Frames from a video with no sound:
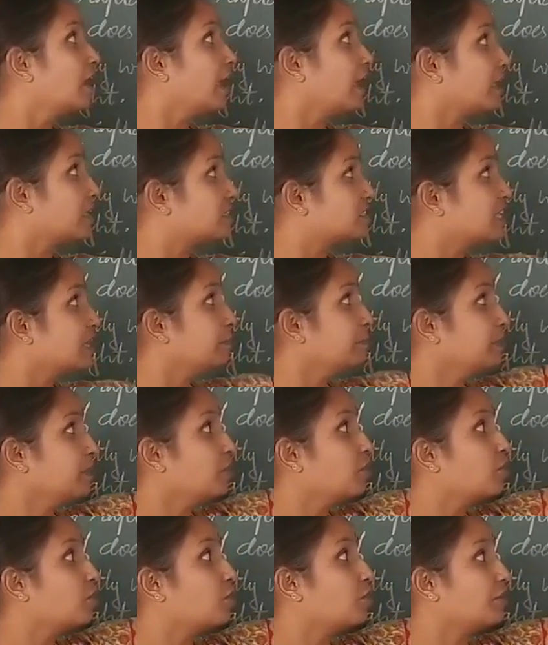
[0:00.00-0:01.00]

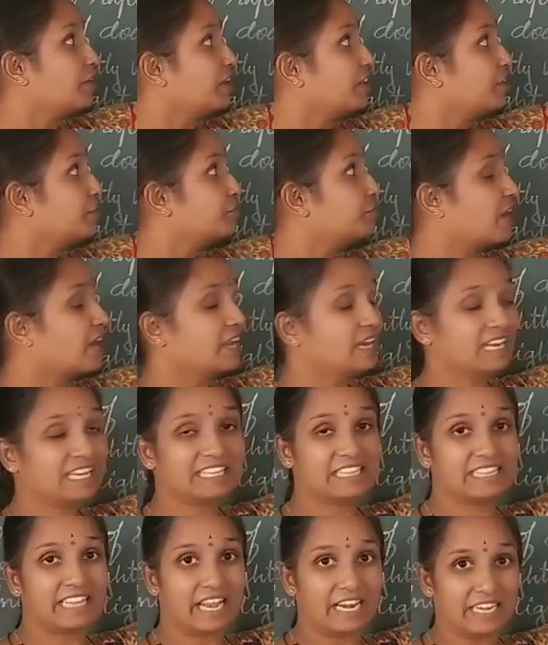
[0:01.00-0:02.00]
except only
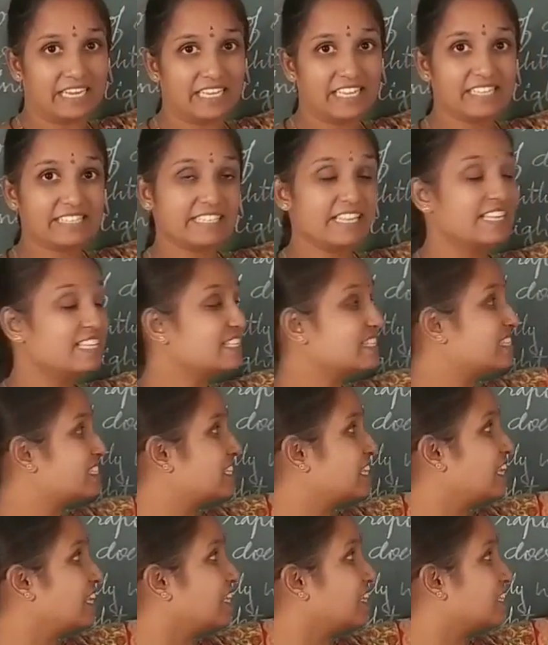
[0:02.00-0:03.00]
one, that is
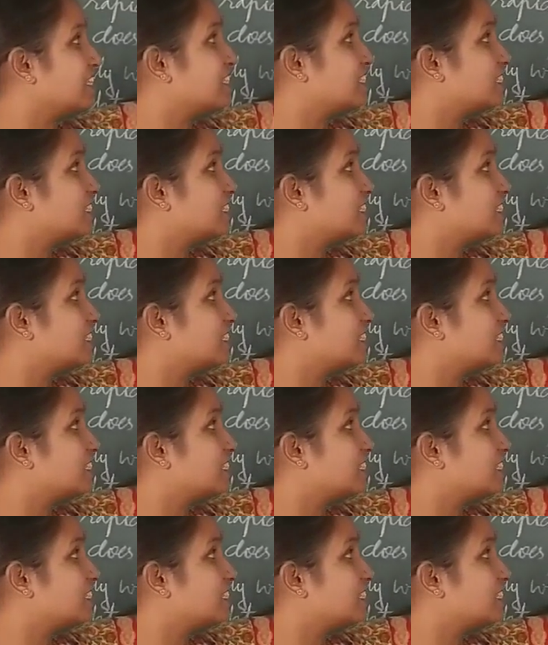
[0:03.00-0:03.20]
seen.